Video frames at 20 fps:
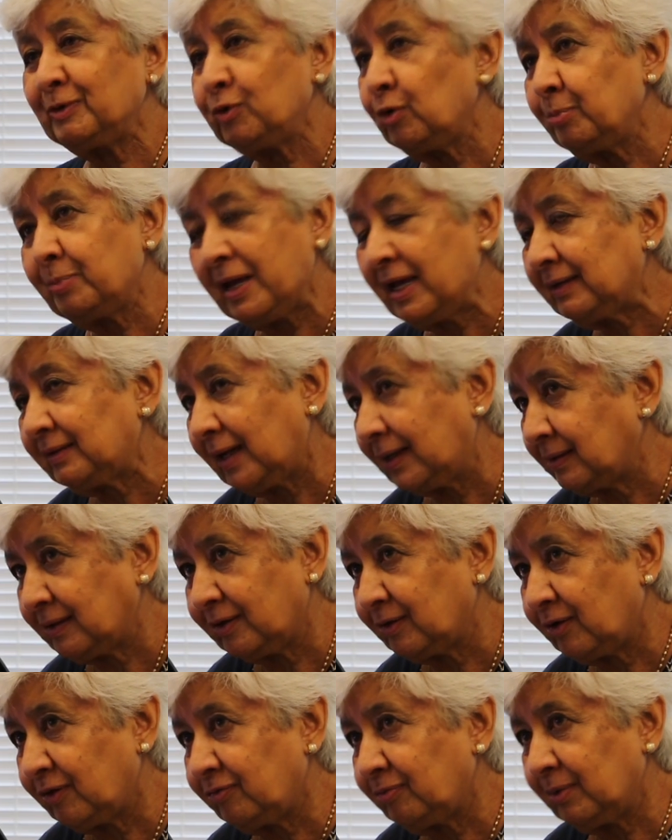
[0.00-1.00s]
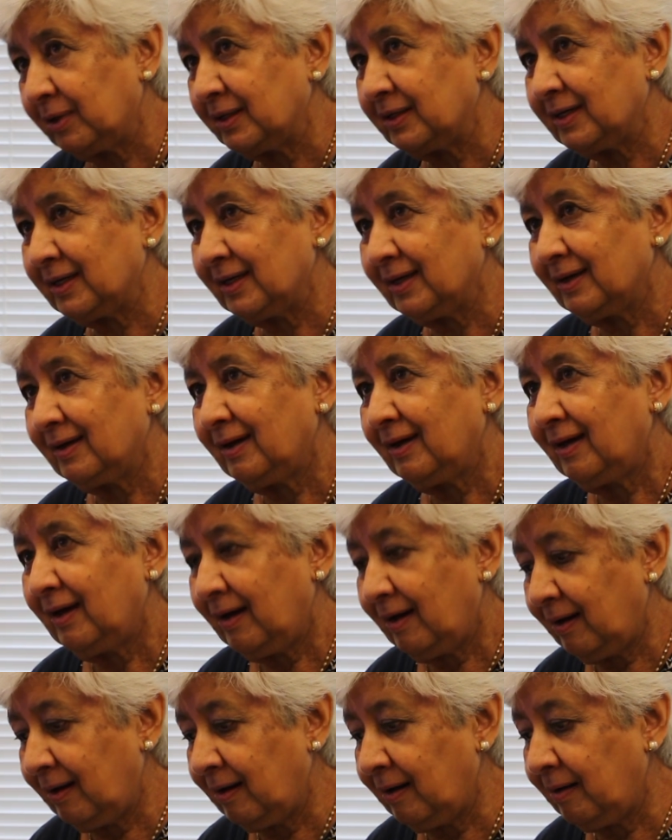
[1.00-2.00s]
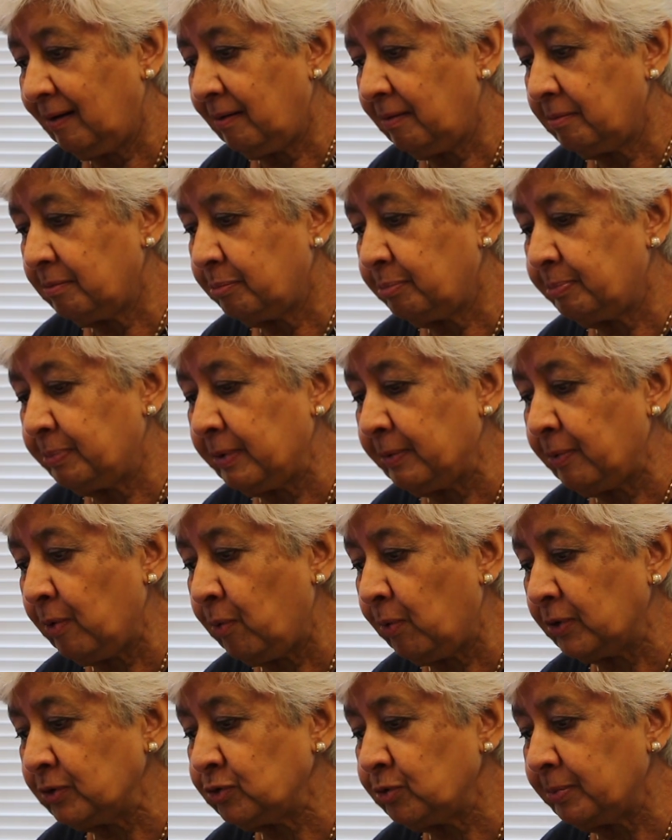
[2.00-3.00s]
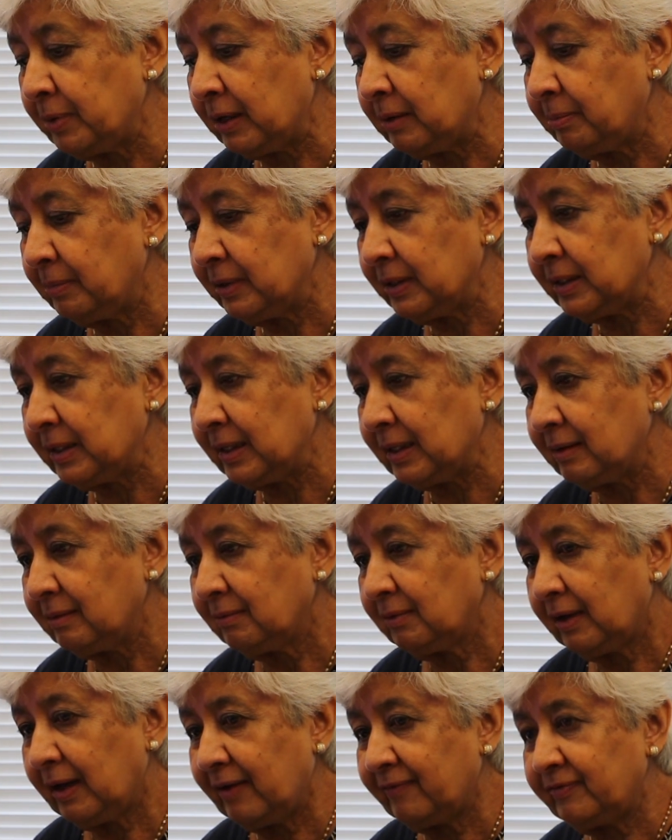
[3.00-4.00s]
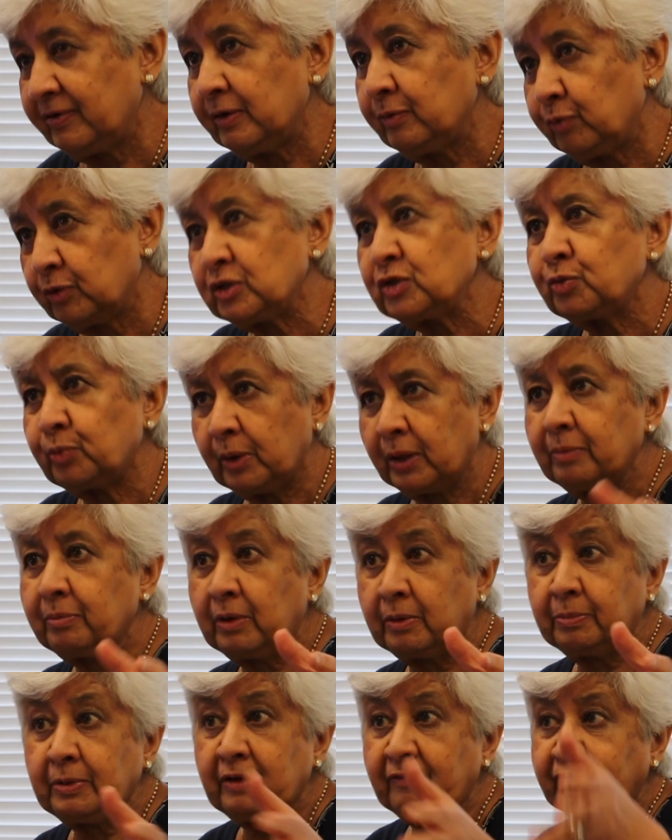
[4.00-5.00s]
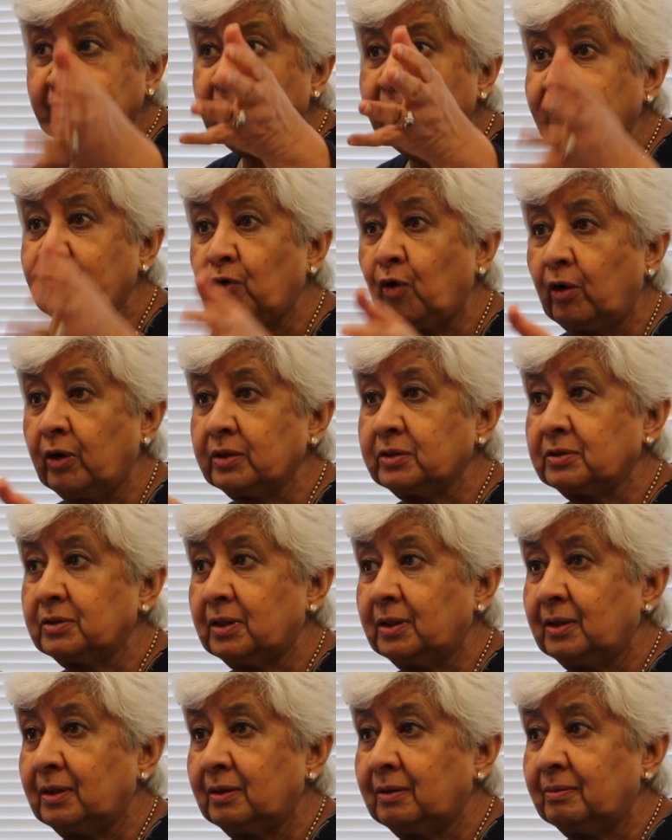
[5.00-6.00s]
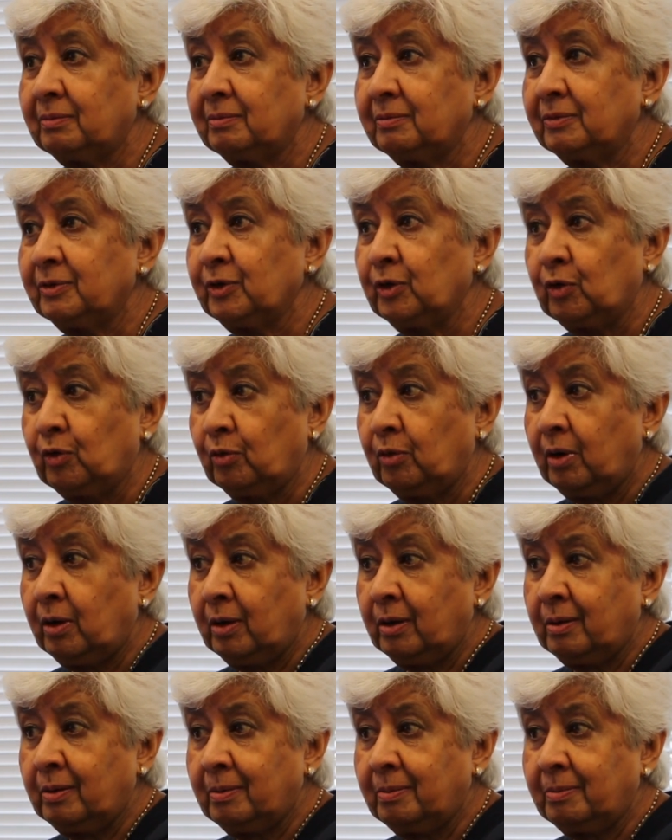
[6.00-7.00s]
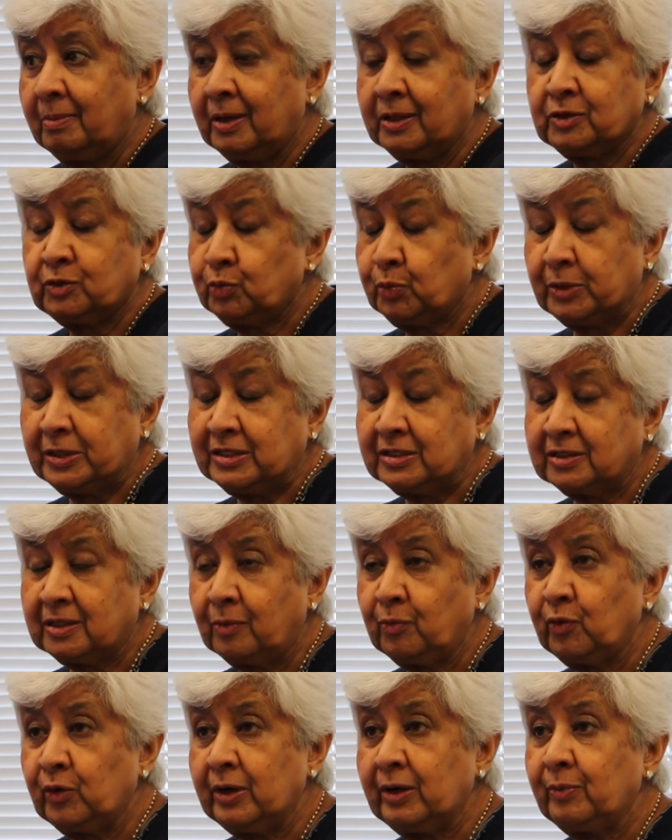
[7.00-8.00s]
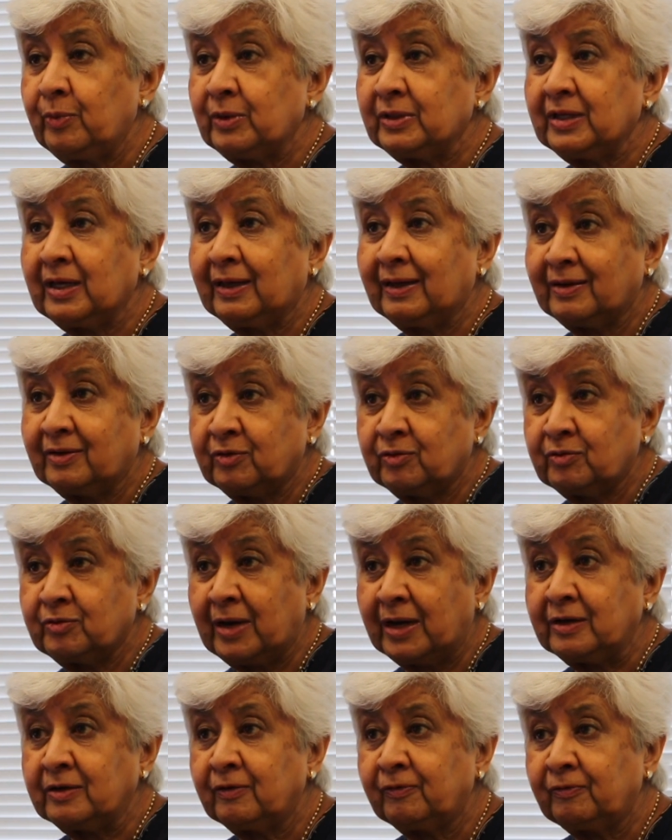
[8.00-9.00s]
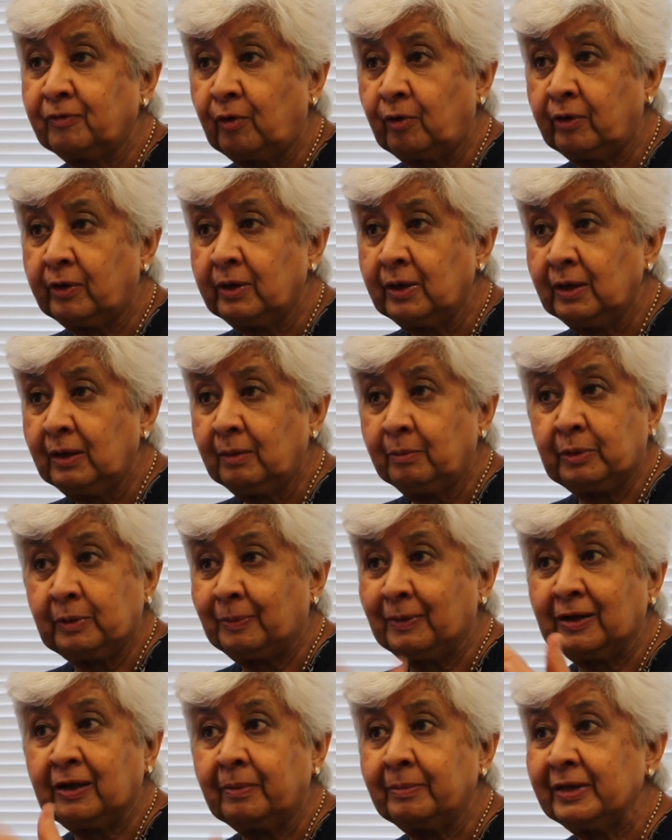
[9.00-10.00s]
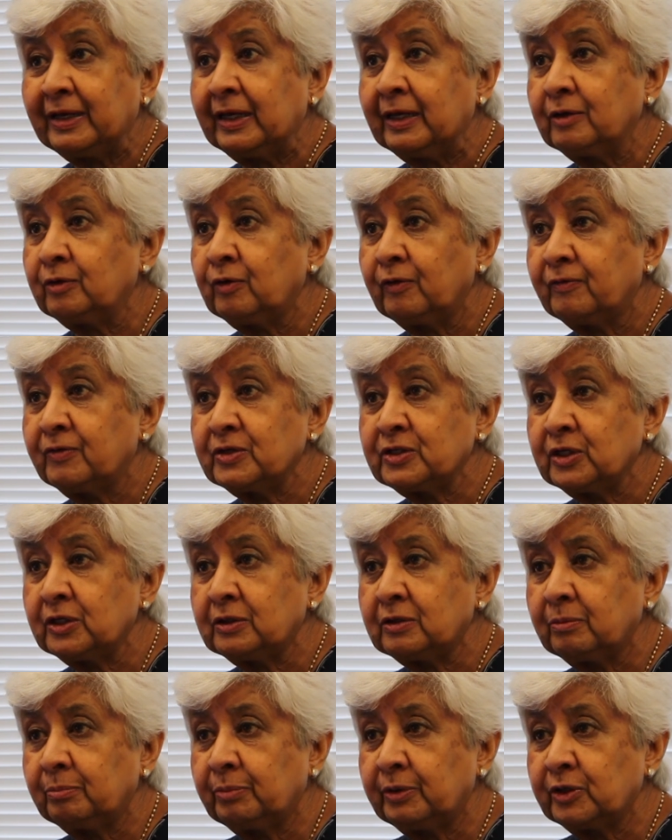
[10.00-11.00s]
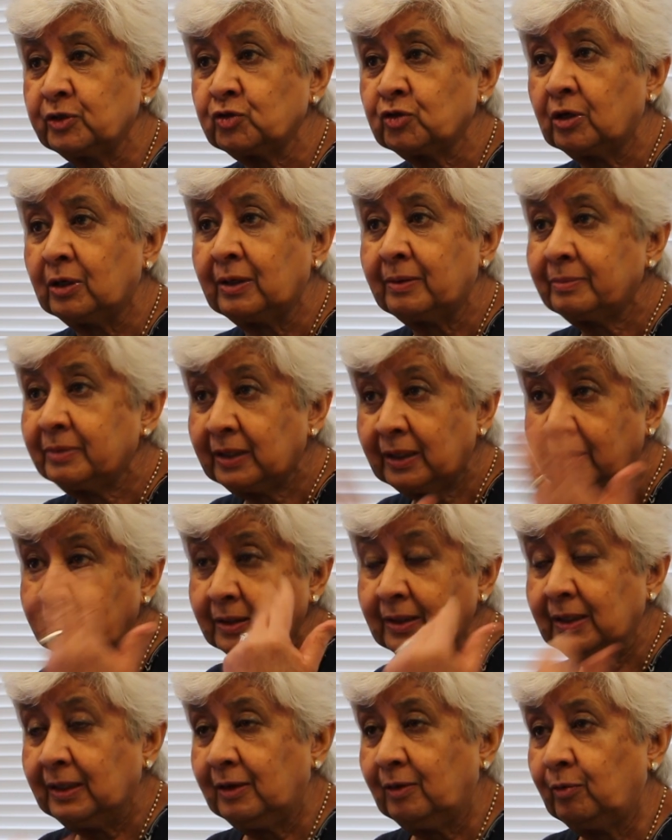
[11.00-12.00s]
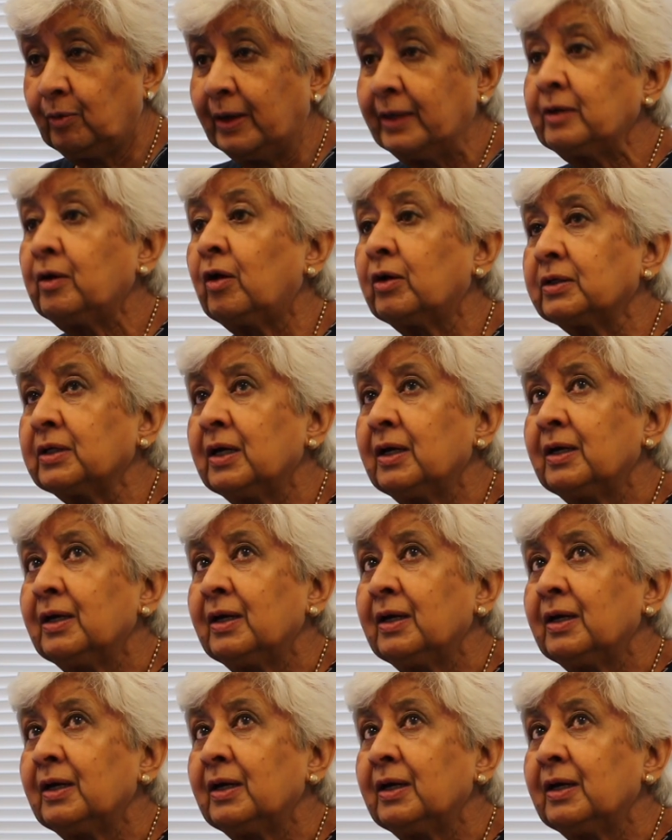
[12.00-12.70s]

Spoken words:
don't make that kind of money. People want to make money every which way. Maybe if they've got a suite somewhere where they can rent for people coming in to visit British Columbia, why not?